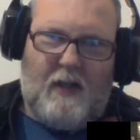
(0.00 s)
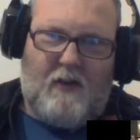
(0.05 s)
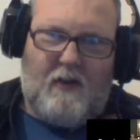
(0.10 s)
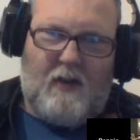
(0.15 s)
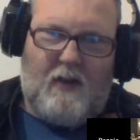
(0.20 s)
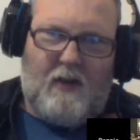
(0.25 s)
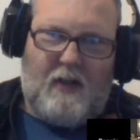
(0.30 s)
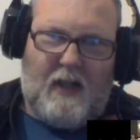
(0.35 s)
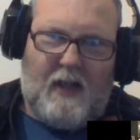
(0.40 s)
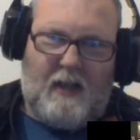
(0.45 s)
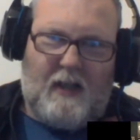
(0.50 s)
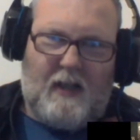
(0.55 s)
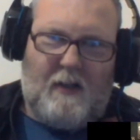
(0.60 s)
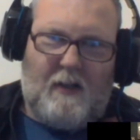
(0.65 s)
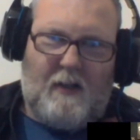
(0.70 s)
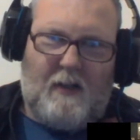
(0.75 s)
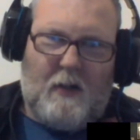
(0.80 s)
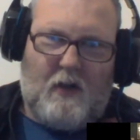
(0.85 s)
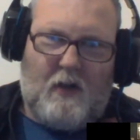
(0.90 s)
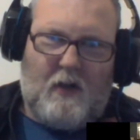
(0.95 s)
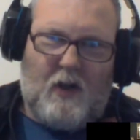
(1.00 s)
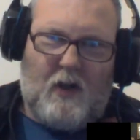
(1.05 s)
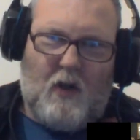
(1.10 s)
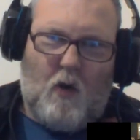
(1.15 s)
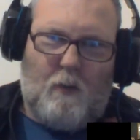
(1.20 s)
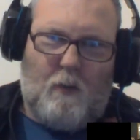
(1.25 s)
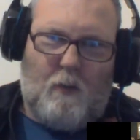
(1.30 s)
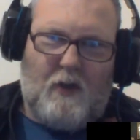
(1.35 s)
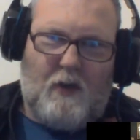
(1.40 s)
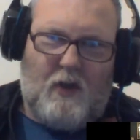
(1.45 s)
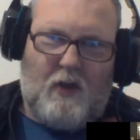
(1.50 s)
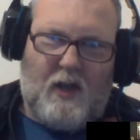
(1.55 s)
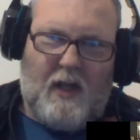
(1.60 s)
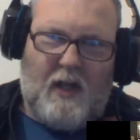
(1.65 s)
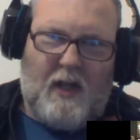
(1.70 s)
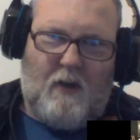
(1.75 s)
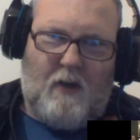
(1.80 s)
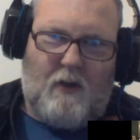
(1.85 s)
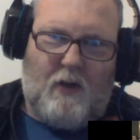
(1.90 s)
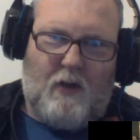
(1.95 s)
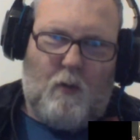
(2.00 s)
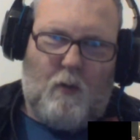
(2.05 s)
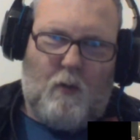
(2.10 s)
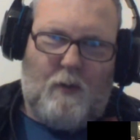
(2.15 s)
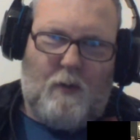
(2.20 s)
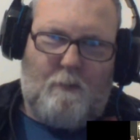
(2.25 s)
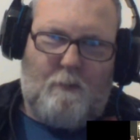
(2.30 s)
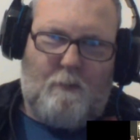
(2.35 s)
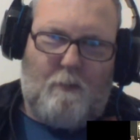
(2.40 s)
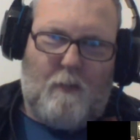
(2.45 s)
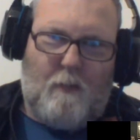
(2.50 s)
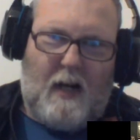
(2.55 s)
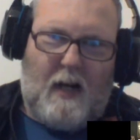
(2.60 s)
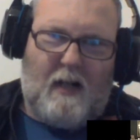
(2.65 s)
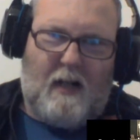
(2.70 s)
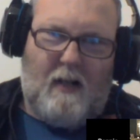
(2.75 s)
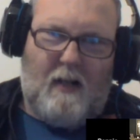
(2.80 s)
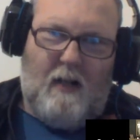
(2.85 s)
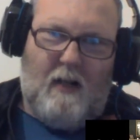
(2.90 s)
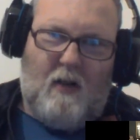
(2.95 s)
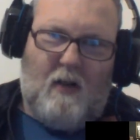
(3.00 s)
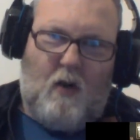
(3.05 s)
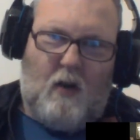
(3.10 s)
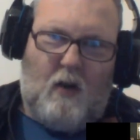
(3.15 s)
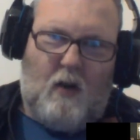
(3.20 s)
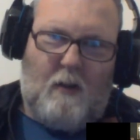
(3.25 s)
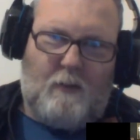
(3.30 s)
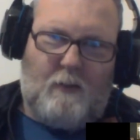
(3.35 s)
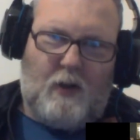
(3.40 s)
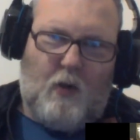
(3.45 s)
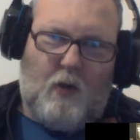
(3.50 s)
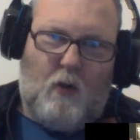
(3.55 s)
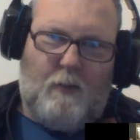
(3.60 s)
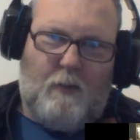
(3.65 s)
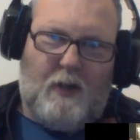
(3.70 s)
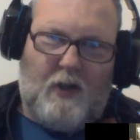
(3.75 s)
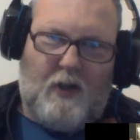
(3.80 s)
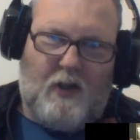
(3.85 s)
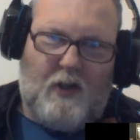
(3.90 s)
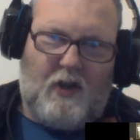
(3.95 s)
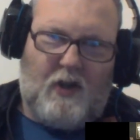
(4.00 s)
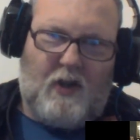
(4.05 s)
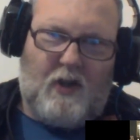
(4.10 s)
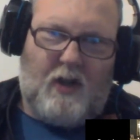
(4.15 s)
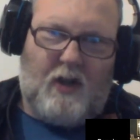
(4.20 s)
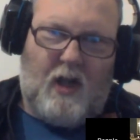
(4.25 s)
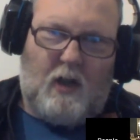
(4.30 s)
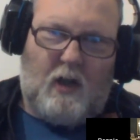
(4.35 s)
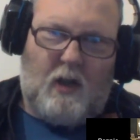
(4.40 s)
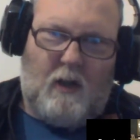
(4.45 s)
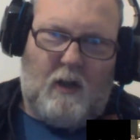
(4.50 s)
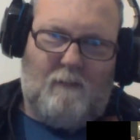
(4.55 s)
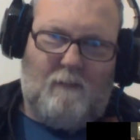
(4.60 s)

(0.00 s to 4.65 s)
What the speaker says: and telling him it's the open sea or an open or I'm going to open his skull.